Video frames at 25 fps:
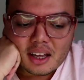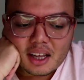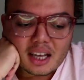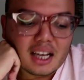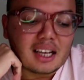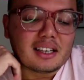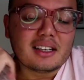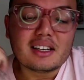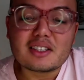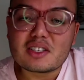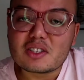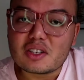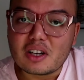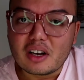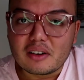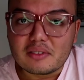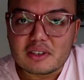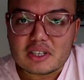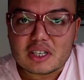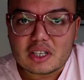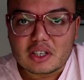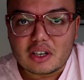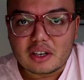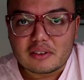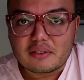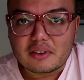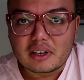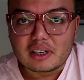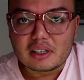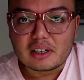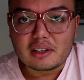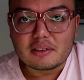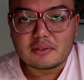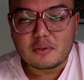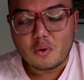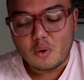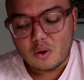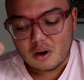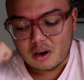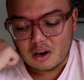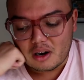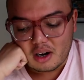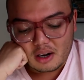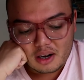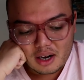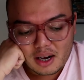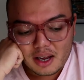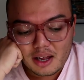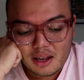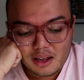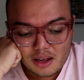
And that's obviously not friendly for